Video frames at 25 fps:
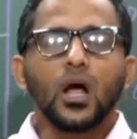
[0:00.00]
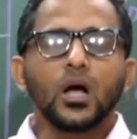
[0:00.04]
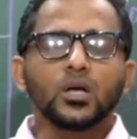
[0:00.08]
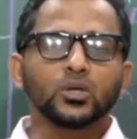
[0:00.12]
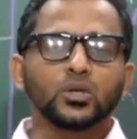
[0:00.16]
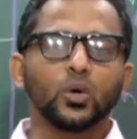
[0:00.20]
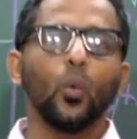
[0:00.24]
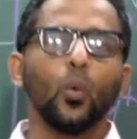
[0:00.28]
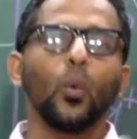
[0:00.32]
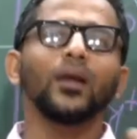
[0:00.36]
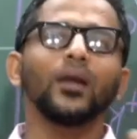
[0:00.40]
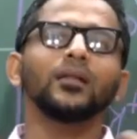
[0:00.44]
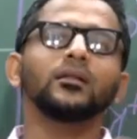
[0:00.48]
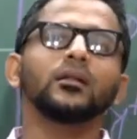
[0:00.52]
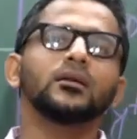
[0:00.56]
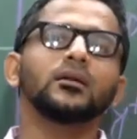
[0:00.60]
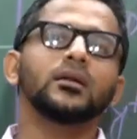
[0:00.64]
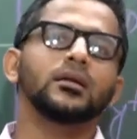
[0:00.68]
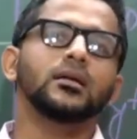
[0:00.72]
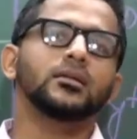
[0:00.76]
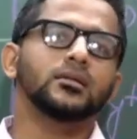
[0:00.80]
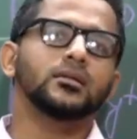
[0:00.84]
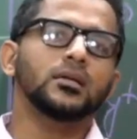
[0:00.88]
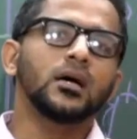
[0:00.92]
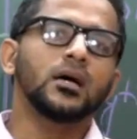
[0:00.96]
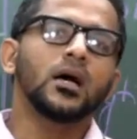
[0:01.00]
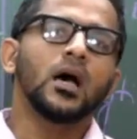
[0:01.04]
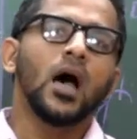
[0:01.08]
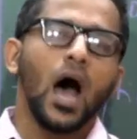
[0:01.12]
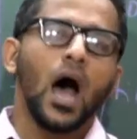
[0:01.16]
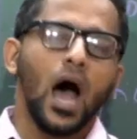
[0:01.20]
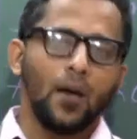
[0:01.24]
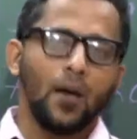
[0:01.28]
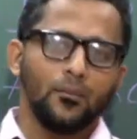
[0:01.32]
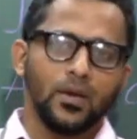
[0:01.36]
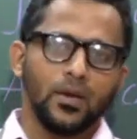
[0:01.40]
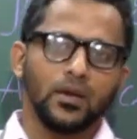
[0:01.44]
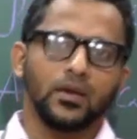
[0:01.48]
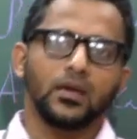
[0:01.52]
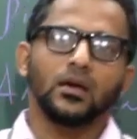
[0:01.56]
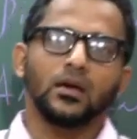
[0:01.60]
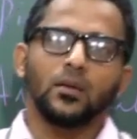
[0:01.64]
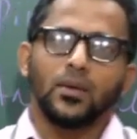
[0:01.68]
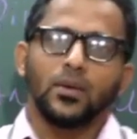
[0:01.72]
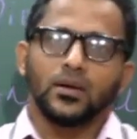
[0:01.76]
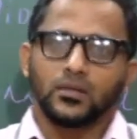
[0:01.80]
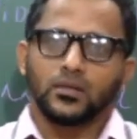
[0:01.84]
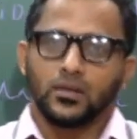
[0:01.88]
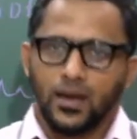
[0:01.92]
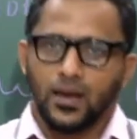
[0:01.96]
So with the data, I'm making a
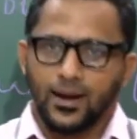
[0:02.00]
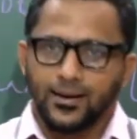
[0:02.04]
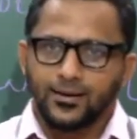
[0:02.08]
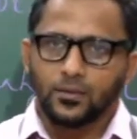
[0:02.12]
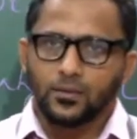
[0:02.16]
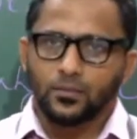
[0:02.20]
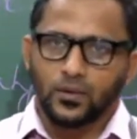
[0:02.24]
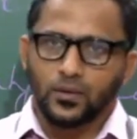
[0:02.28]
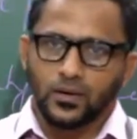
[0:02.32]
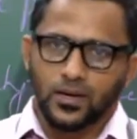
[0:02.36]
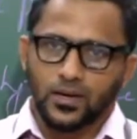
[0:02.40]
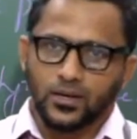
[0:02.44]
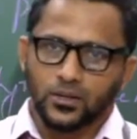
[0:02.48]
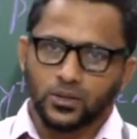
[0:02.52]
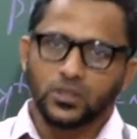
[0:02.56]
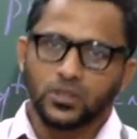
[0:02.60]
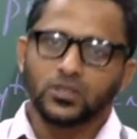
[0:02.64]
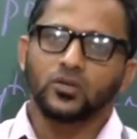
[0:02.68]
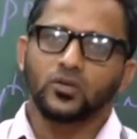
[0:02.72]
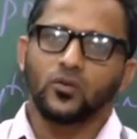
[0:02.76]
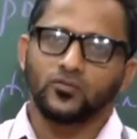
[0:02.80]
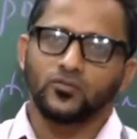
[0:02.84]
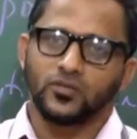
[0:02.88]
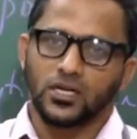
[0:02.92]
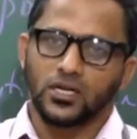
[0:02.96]
better interpretations of